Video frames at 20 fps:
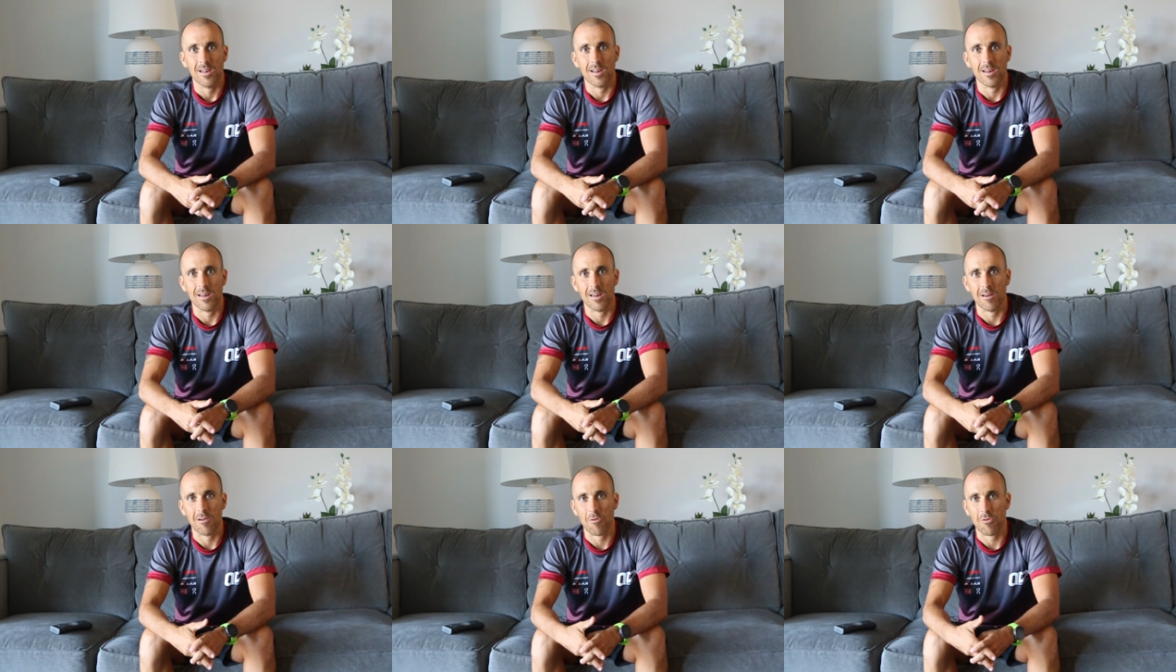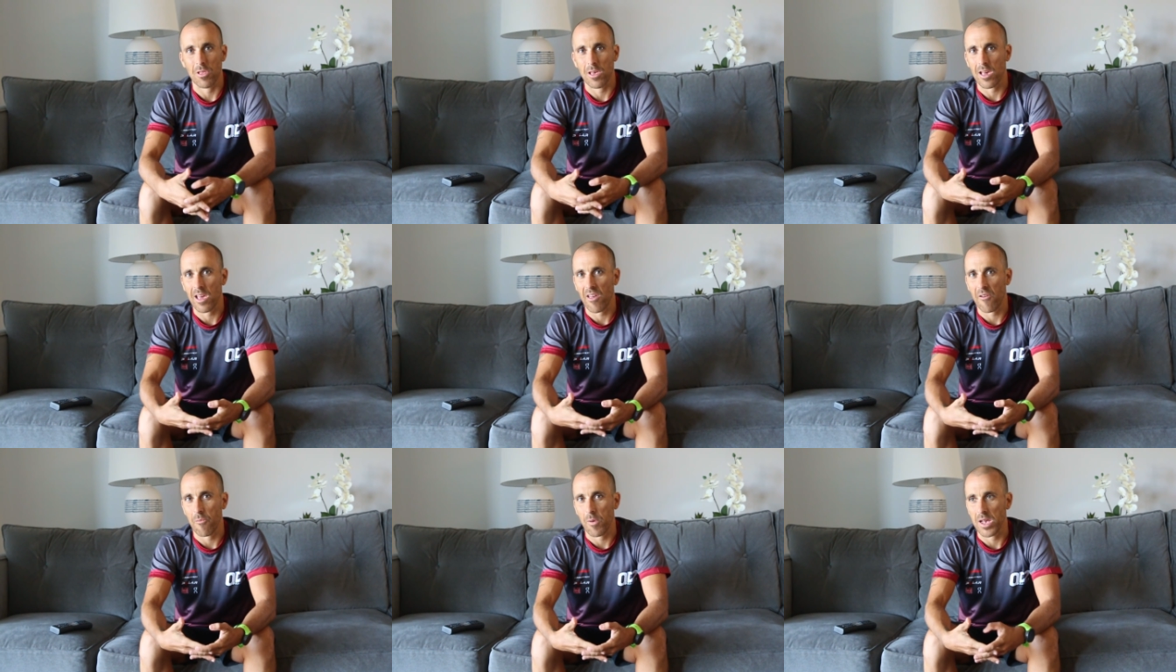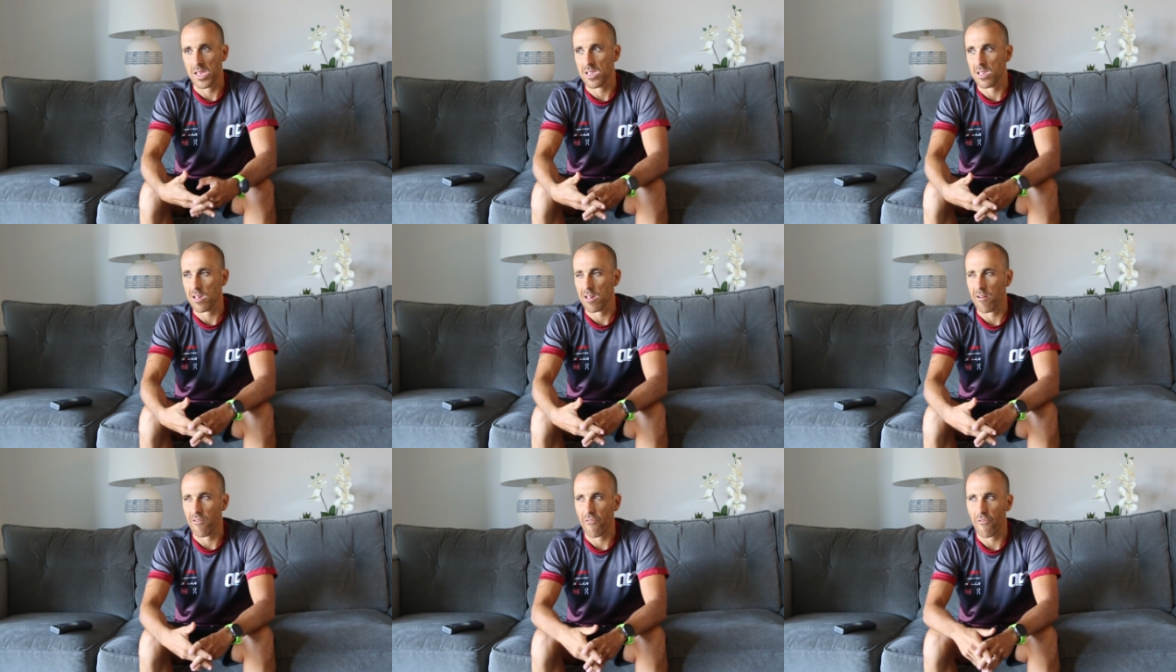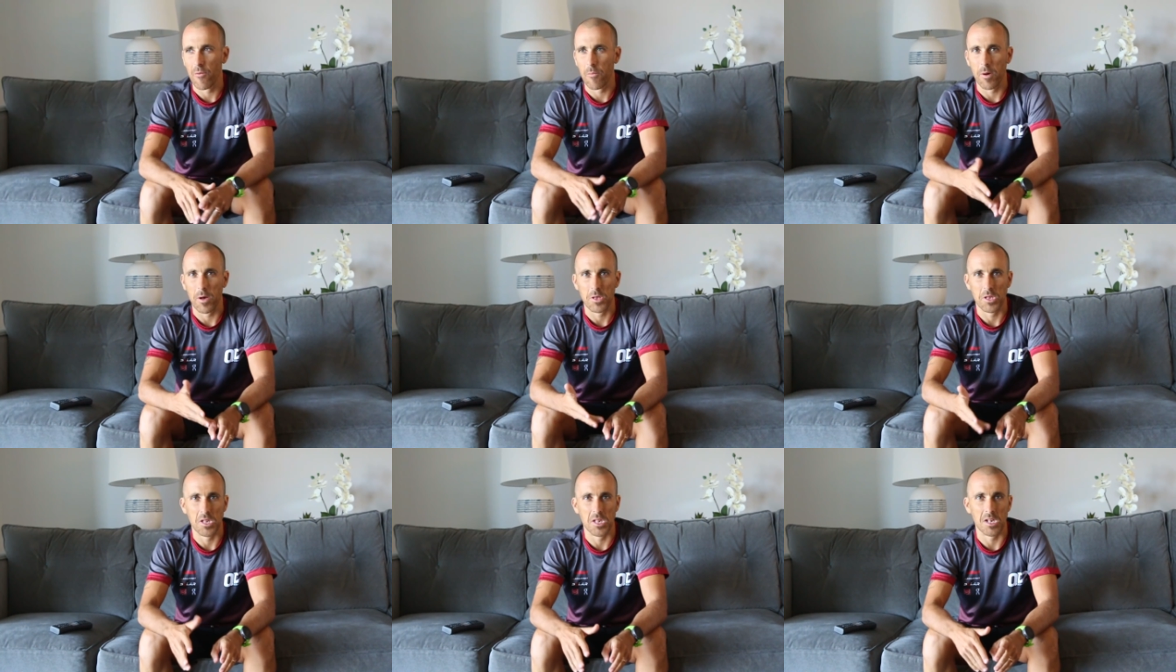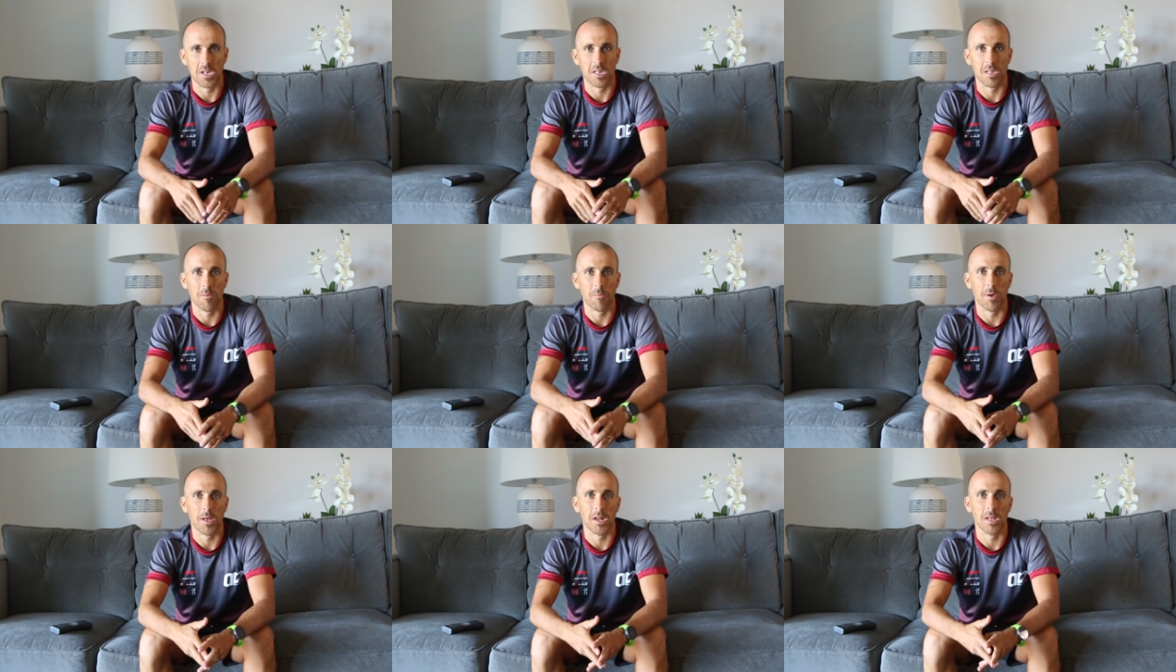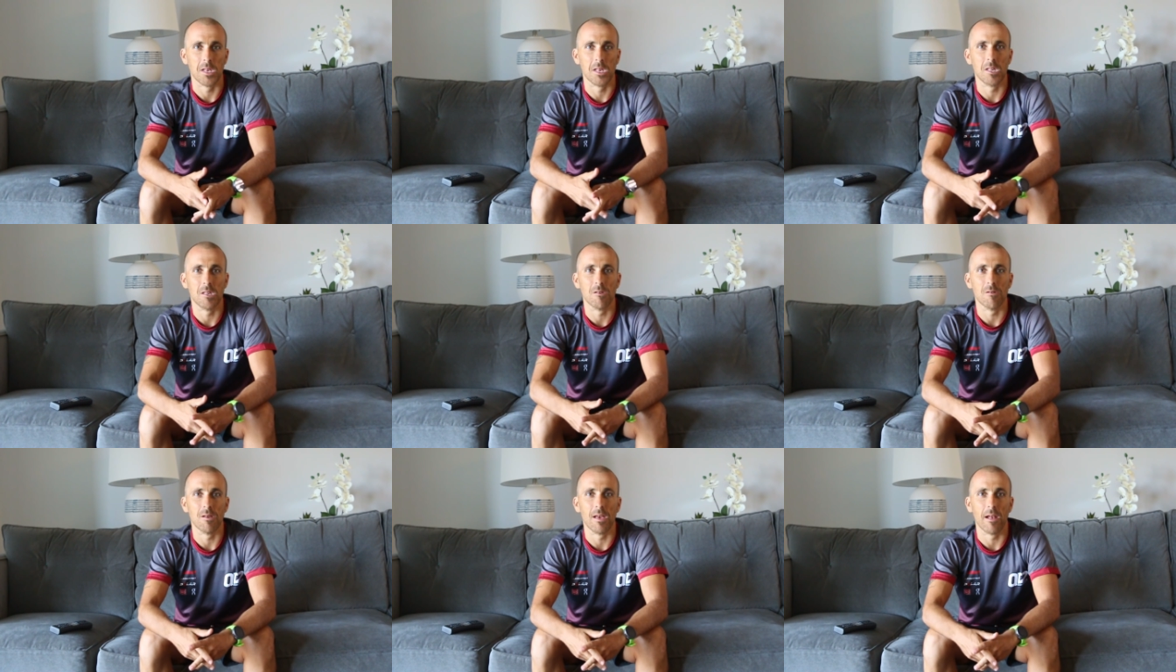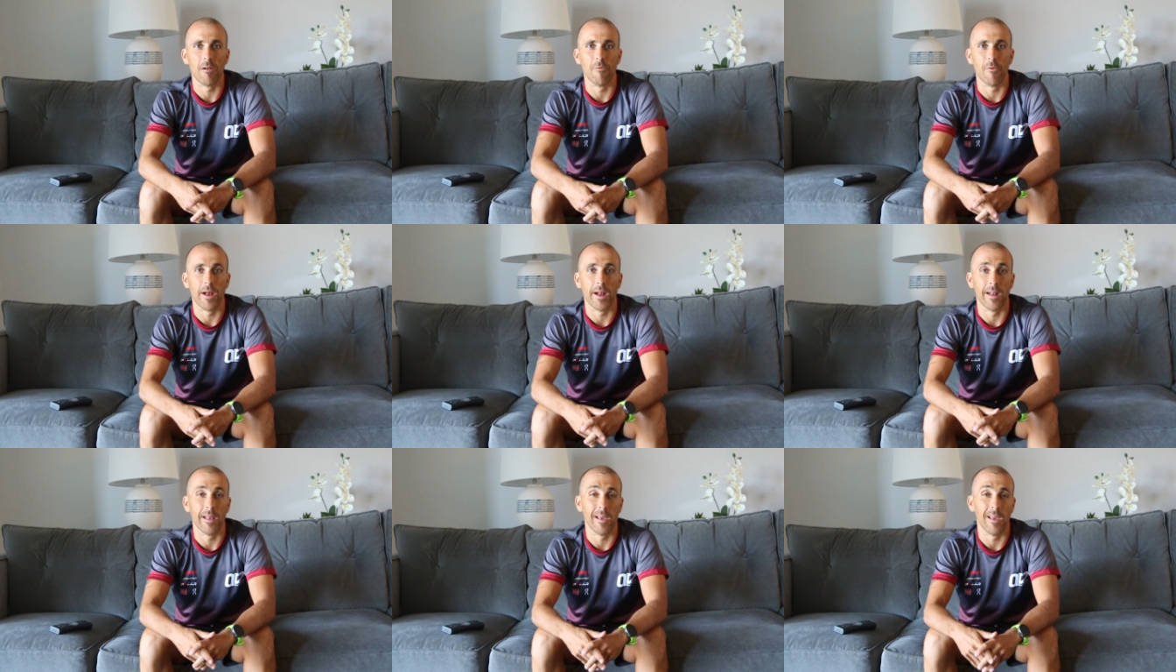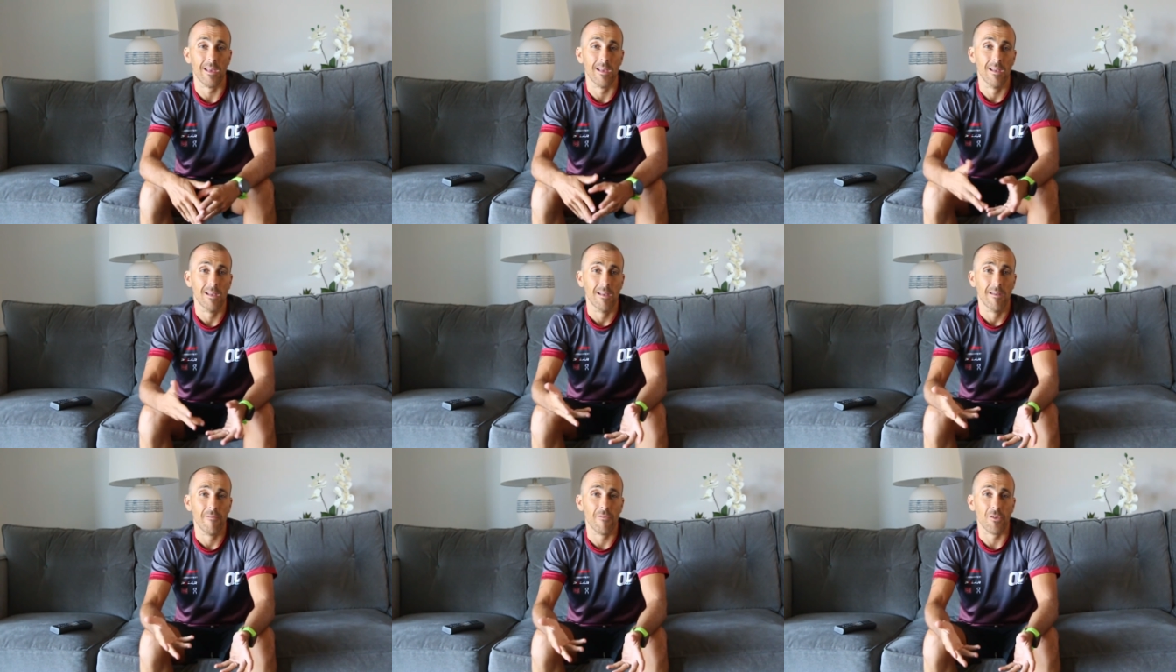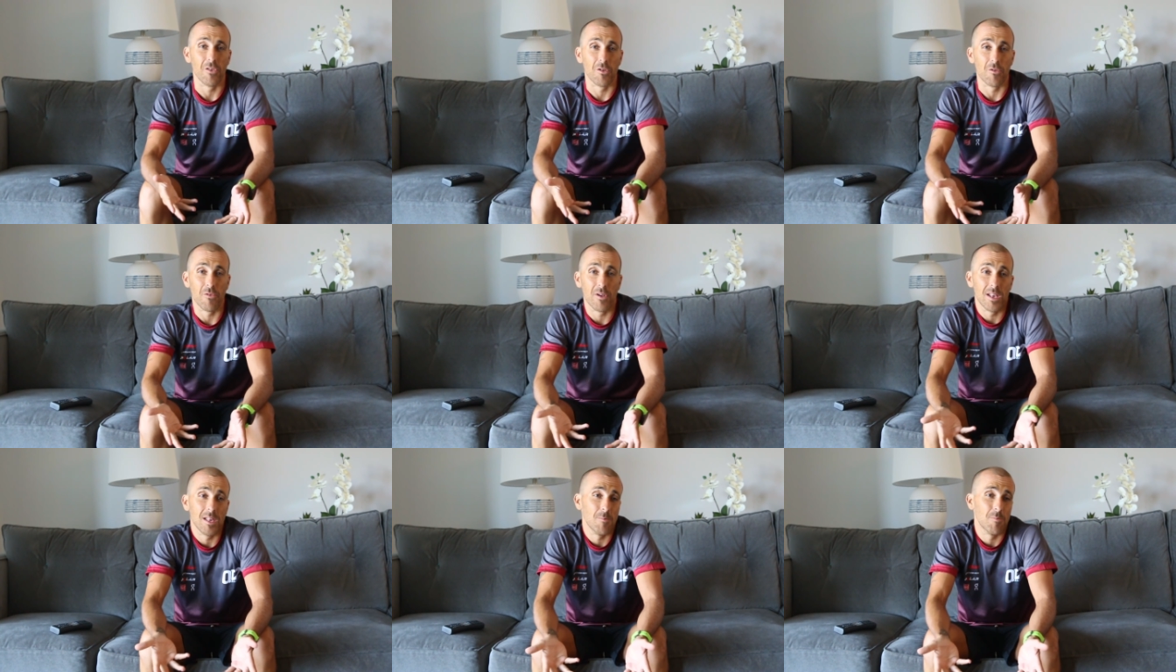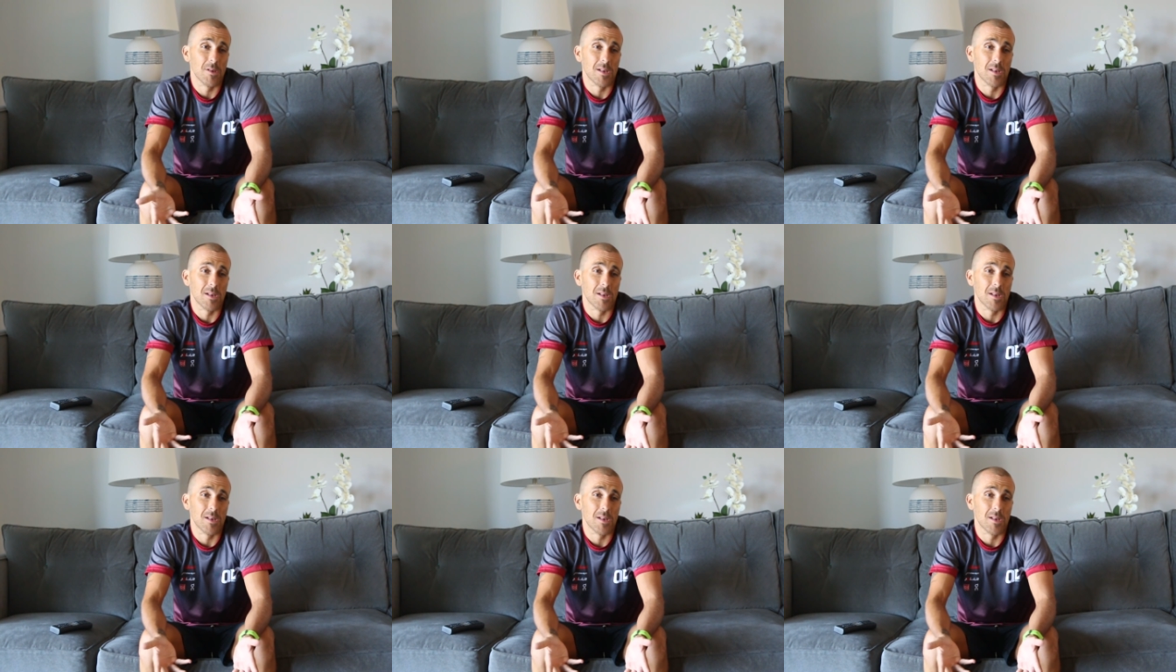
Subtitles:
only gave myself about 60 minutes to get ready for the race,